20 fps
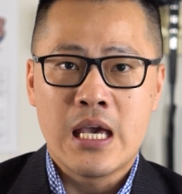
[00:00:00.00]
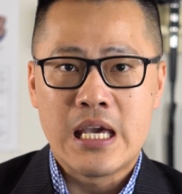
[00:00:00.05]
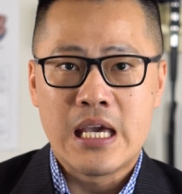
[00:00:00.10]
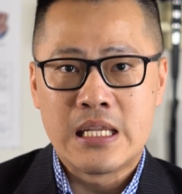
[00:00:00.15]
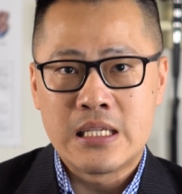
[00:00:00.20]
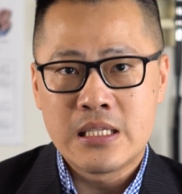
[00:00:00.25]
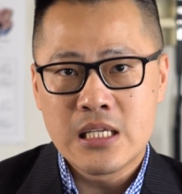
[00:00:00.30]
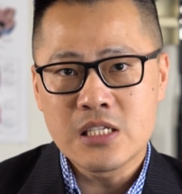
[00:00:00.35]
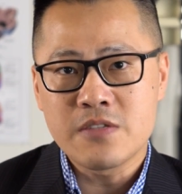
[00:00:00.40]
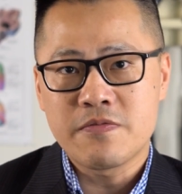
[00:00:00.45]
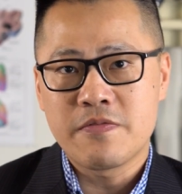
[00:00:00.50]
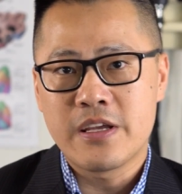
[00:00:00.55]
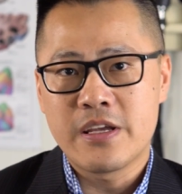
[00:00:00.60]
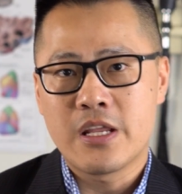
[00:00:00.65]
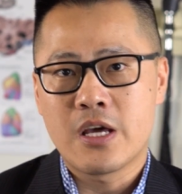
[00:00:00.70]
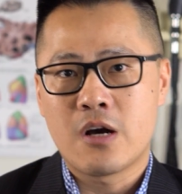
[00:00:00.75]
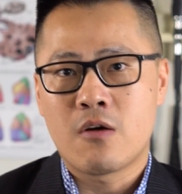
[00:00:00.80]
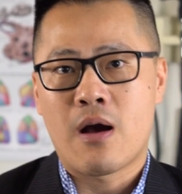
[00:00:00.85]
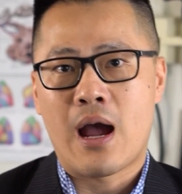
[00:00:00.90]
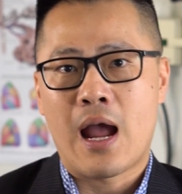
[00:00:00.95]
In this
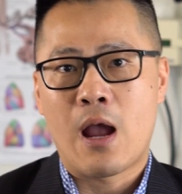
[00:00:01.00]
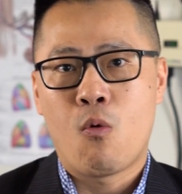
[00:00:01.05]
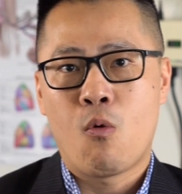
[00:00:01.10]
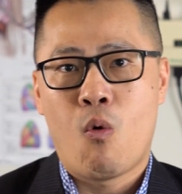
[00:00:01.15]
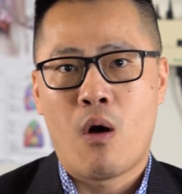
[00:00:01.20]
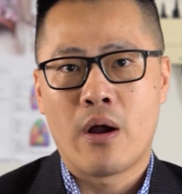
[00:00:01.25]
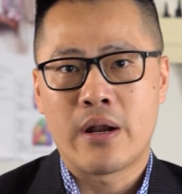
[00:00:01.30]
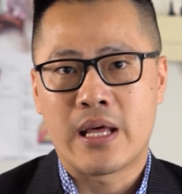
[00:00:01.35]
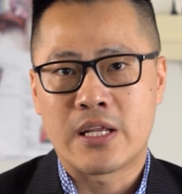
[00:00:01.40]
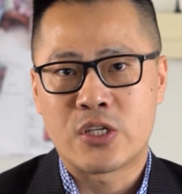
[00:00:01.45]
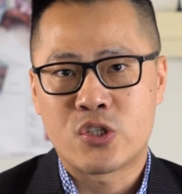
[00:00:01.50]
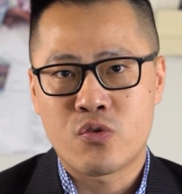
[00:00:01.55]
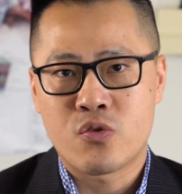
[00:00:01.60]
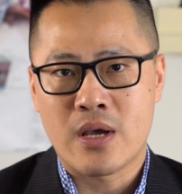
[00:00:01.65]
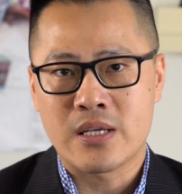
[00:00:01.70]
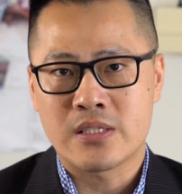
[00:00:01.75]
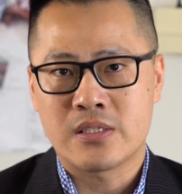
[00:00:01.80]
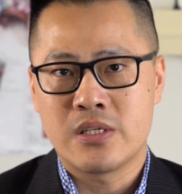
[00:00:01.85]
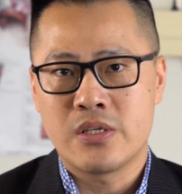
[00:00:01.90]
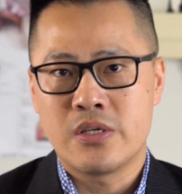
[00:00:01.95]
video, I want to
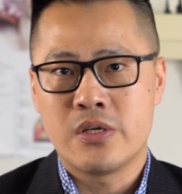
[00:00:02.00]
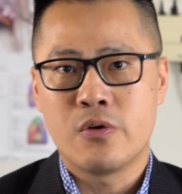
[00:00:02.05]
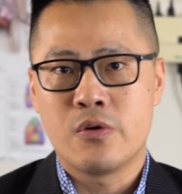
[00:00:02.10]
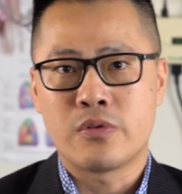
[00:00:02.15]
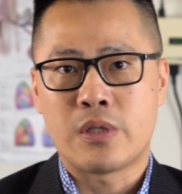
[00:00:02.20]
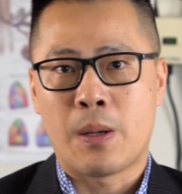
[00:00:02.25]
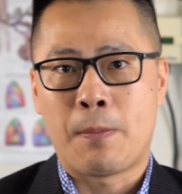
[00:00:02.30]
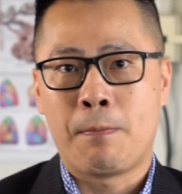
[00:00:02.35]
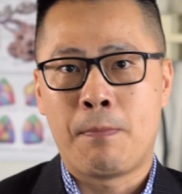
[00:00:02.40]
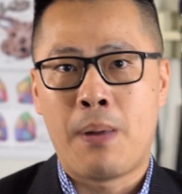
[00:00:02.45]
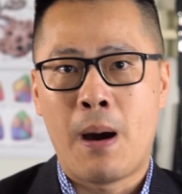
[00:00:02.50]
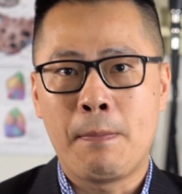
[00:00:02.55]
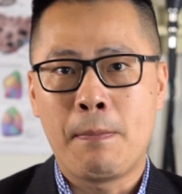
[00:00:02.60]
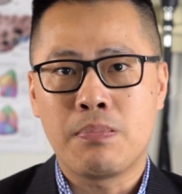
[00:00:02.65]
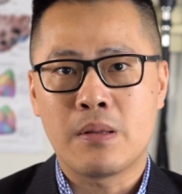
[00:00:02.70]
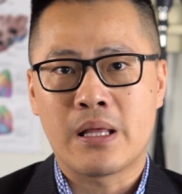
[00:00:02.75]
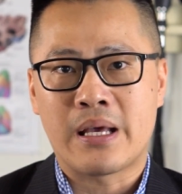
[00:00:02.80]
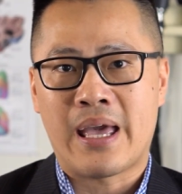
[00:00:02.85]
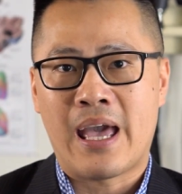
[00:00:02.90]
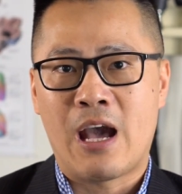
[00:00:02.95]
address to you the
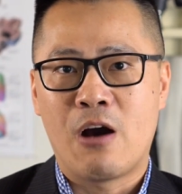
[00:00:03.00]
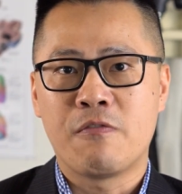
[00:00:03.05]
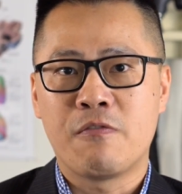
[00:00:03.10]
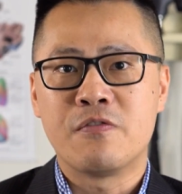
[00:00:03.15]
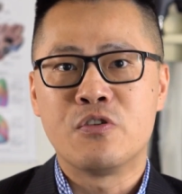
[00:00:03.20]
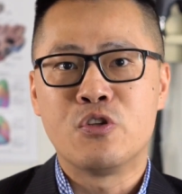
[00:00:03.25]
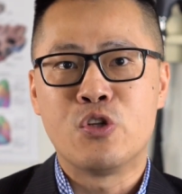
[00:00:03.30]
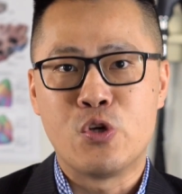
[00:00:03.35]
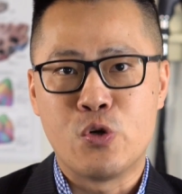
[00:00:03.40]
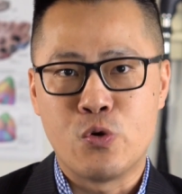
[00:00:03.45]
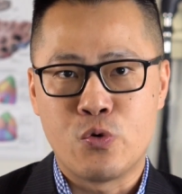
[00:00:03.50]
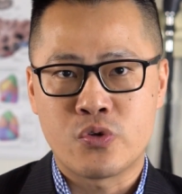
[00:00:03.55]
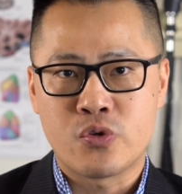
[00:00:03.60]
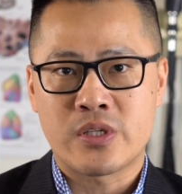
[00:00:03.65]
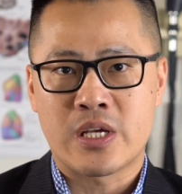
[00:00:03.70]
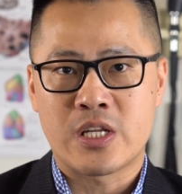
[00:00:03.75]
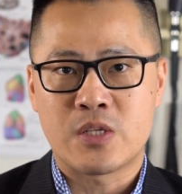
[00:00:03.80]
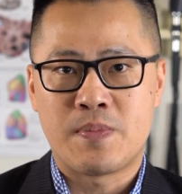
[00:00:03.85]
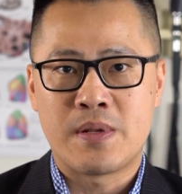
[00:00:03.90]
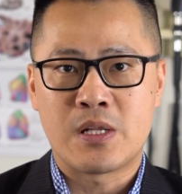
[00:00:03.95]
public health news
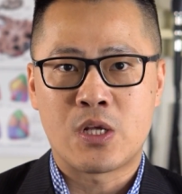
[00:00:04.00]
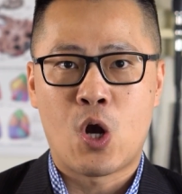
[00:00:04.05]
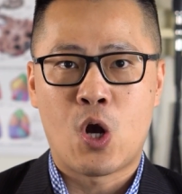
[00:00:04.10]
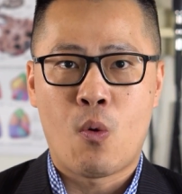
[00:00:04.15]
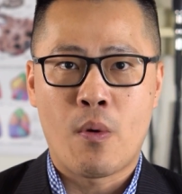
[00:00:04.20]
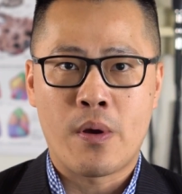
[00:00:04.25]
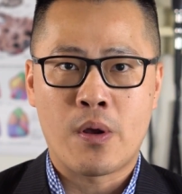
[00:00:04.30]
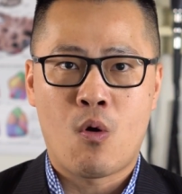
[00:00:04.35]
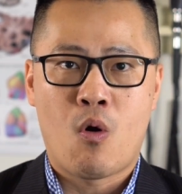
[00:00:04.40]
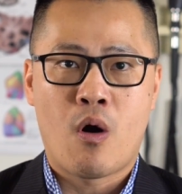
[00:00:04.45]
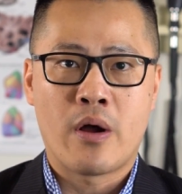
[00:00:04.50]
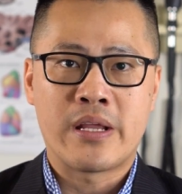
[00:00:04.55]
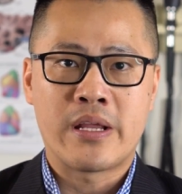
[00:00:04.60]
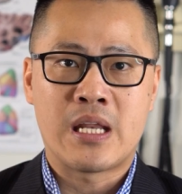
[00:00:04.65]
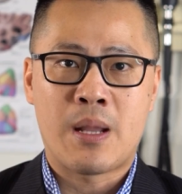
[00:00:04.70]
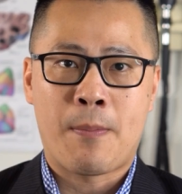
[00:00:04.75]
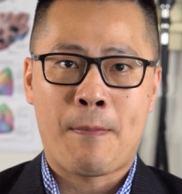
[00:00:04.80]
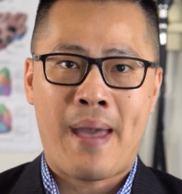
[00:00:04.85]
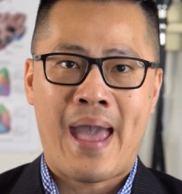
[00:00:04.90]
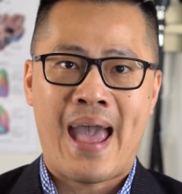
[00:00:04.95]
that has been going on in
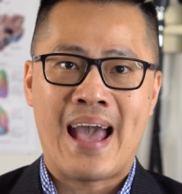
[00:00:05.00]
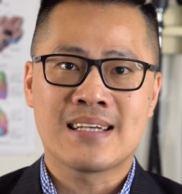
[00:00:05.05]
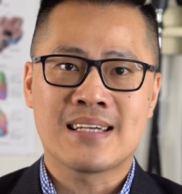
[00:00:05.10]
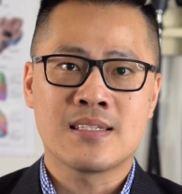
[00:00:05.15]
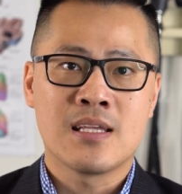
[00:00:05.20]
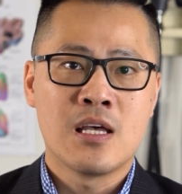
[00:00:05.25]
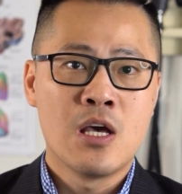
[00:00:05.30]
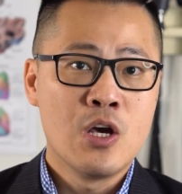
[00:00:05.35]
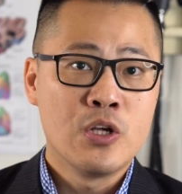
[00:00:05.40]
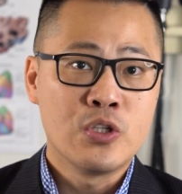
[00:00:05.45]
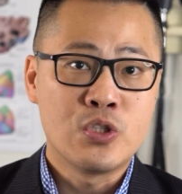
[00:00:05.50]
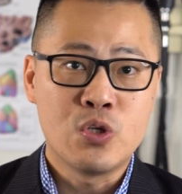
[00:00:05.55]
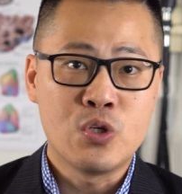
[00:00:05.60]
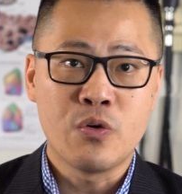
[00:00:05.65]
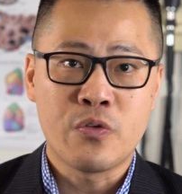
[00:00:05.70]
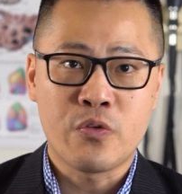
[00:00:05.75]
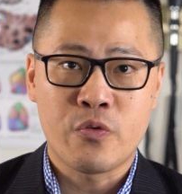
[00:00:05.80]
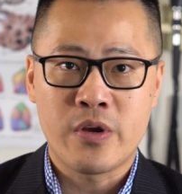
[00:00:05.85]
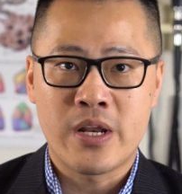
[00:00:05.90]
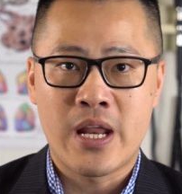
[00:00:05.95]
the past
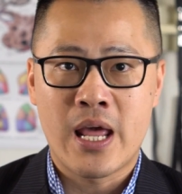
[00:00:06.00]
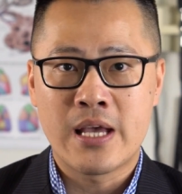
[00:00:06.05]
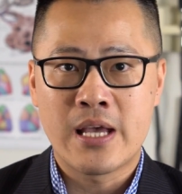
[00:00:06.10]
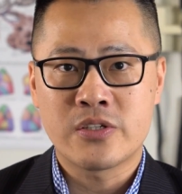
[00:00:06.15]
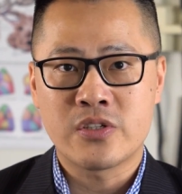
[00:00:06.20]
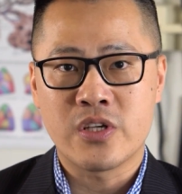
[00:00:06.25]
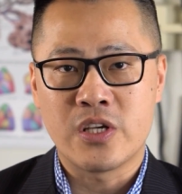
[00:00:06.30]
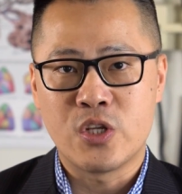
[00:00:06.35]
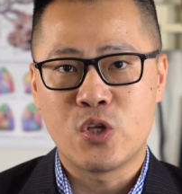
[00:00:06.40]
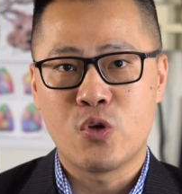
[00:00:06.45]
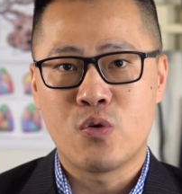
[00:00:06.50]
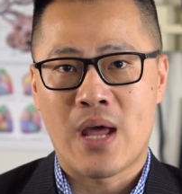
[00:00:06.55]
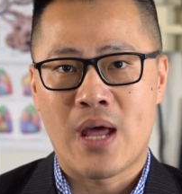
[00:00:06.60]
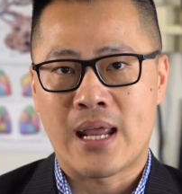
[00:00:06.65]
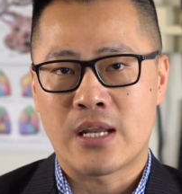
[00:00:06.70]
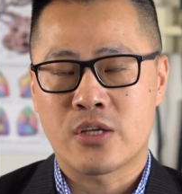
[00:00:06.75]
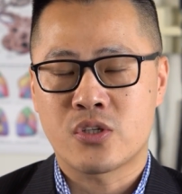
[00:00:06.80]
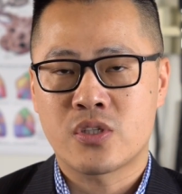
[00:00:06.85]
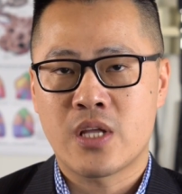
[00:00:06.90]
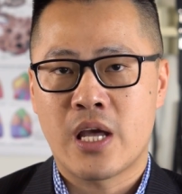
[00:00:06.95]
2-3 days in the
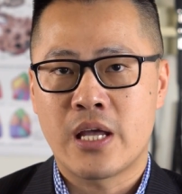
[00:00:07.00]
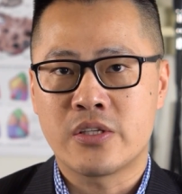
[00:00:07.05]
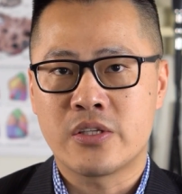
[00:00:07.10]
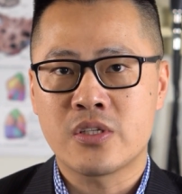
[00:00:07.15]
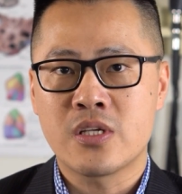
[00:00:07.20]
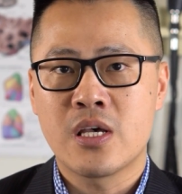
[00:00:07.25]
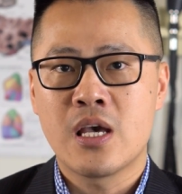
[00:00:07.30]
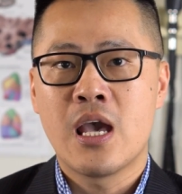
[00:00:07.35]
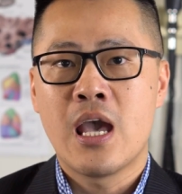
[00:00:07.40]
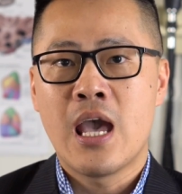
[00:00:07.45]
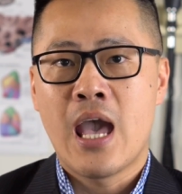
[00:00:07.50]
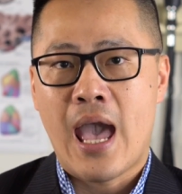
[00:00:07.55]
United States.